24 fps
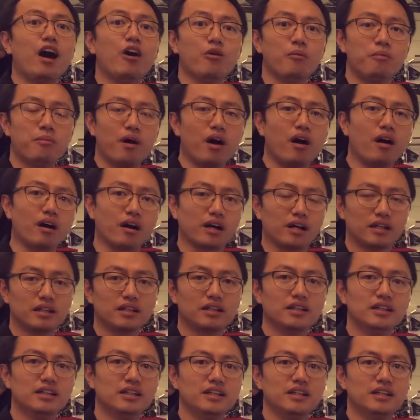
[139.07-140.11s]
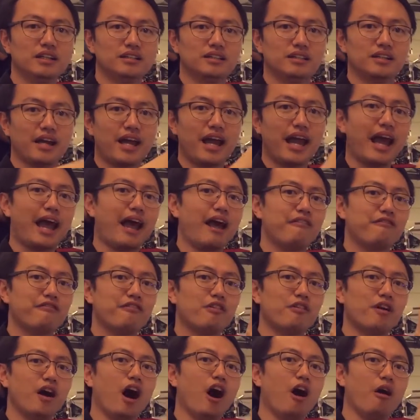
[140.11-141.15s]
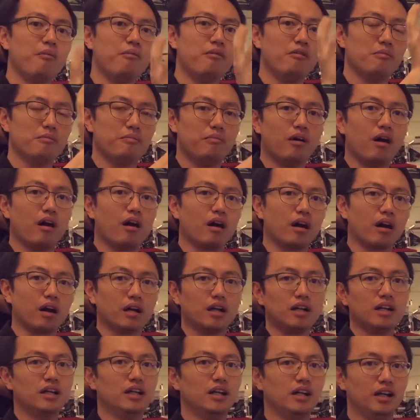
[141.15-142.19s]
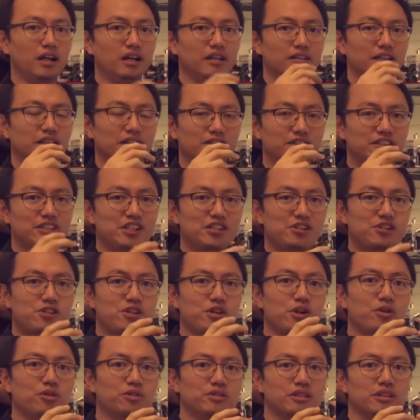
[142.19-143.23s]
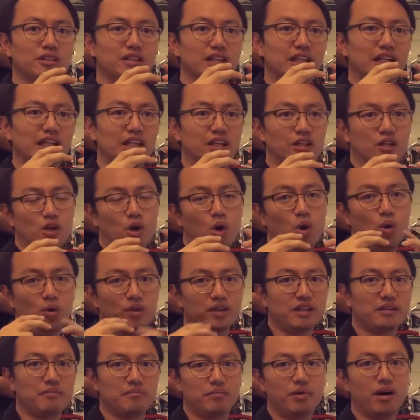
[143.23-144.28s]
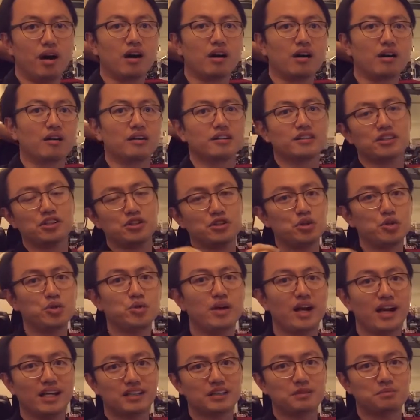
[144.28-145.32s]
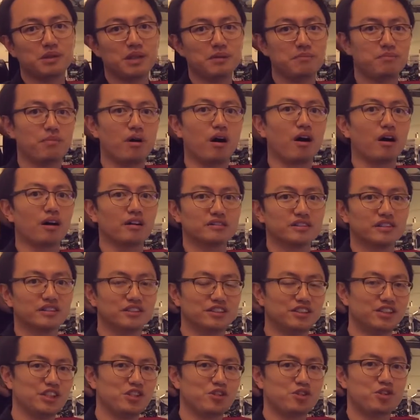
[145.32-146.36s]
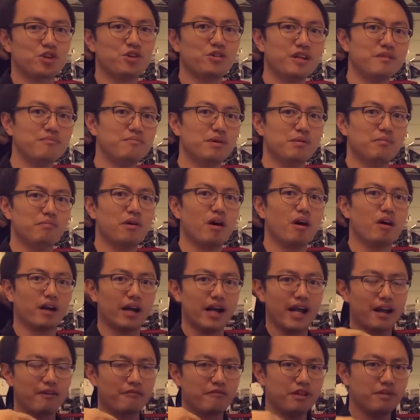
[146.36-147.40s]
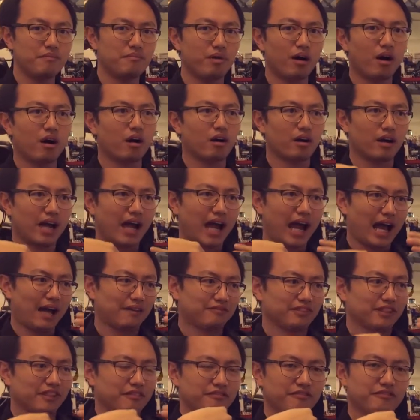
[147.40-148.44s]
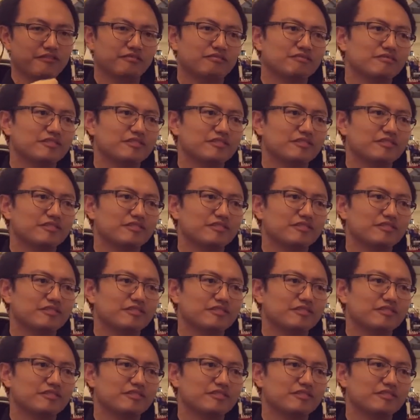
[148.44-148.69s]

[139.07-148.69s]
out part, the headphone output part, the digital encoding part, the USB part, digital input part. Every part have a